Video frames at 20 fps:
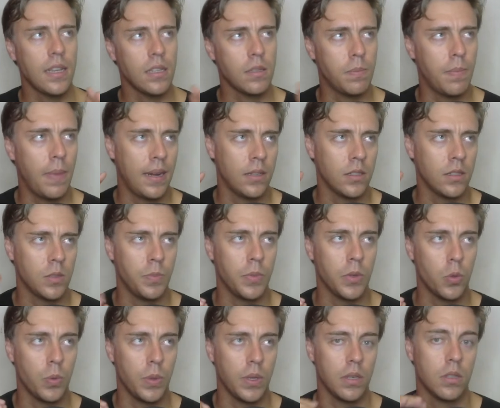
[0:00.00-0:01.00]
balance
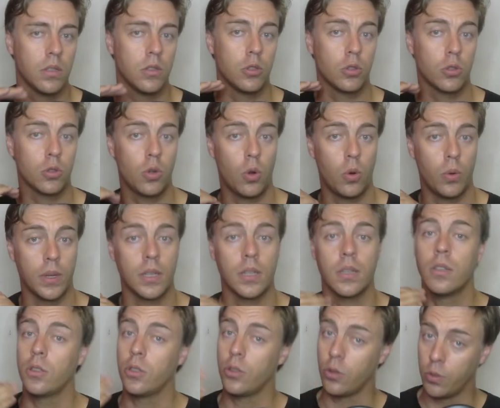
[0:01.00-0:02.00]
between scoring
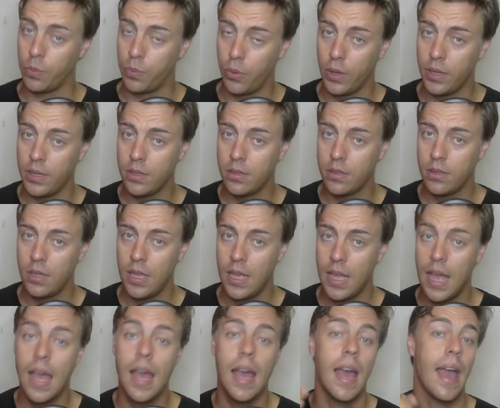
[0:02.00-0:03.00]
good points
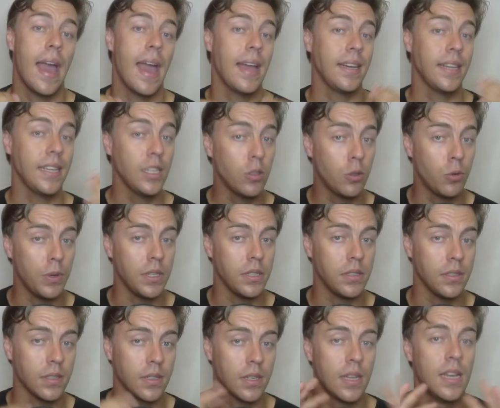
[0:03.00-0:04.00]
and
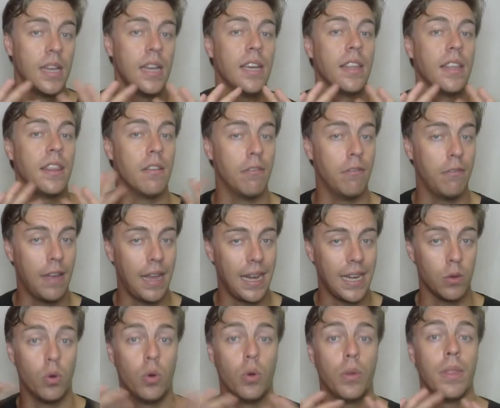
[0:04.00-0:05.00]
increasing the value
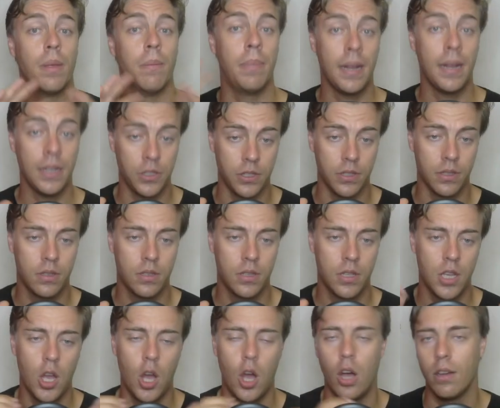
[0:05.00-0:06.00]
or the budget
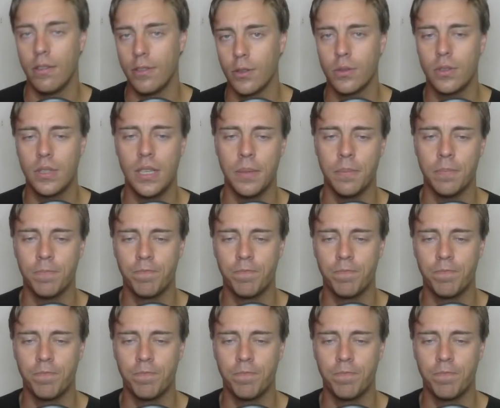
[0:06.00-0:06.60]
of your team.